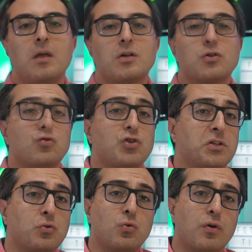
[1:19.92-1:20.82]
So
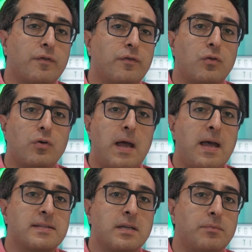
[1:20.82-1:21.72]
just look for
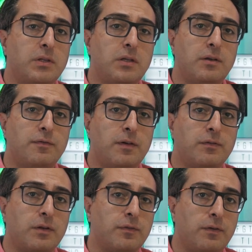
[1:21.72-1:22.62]
SMD
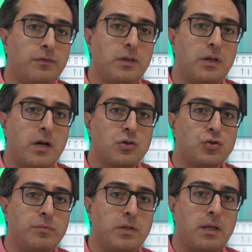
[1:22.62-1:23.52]
50-50
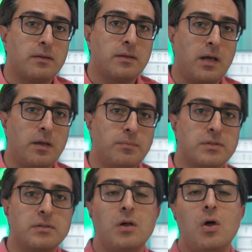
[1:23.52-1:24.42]
RGB LED
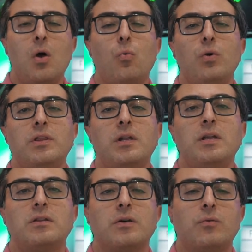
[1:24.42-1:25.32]
types with an
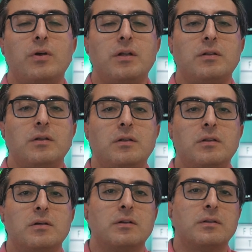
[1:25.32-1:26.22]

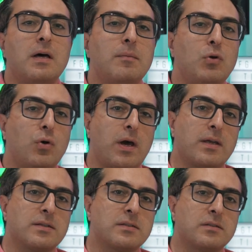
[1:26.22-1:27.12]
integrated uh,
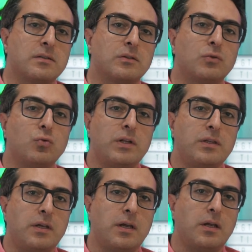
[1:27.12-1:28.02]

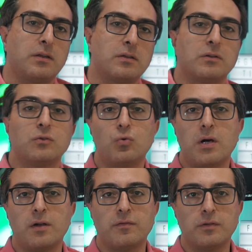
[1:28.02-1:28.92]

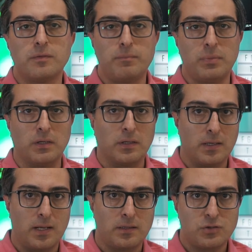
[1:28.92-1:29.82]
WS2812B
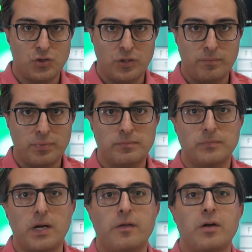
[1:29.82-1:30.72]
LED chip
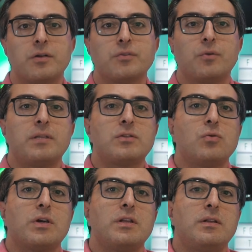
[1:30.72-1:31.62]
driver. So let's
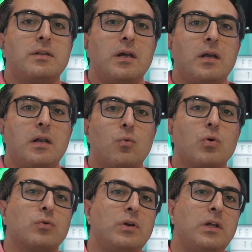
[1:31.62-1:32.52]
look in detail
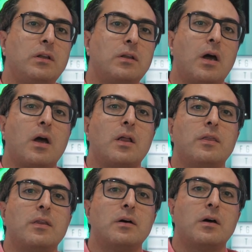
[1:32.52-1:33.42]
what we need
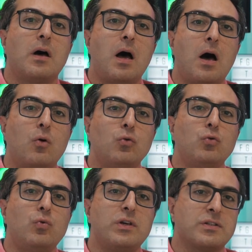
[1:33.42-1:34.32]
and uh, how
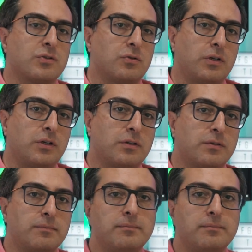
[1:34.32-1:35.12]
do we install it.